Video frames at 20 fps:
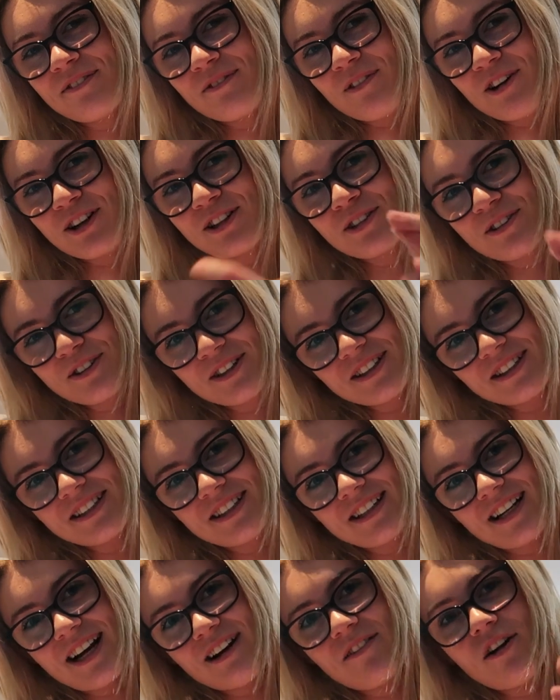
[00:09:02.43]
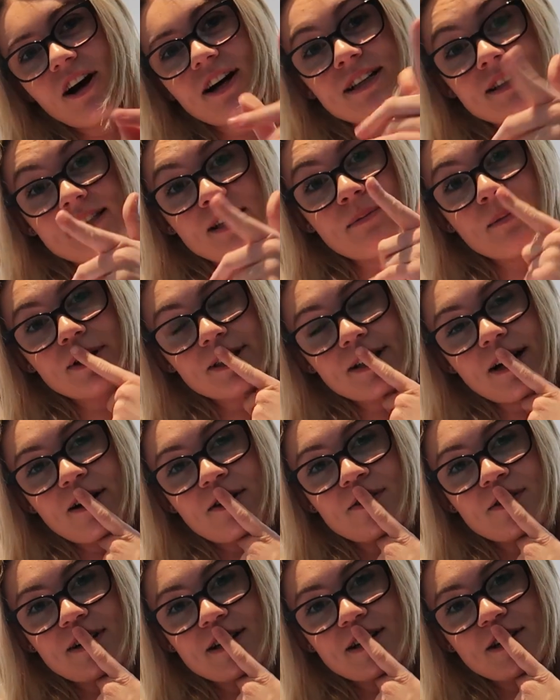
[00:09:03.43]
while talking to the camera, I can see
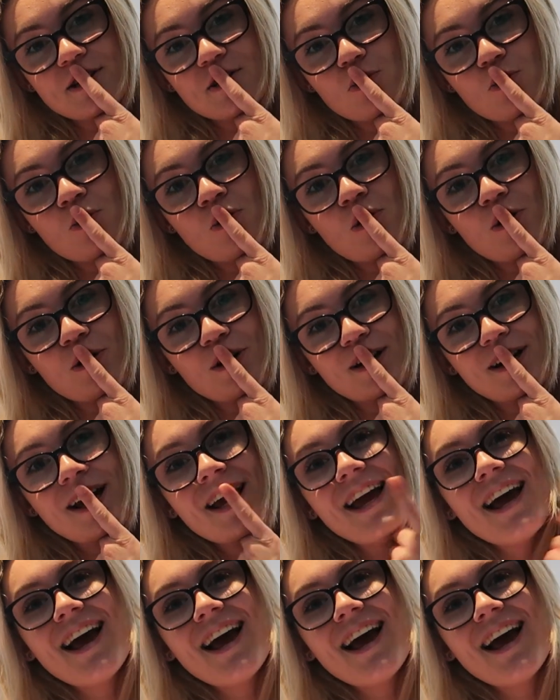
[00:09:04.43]
myself and it's just awkward.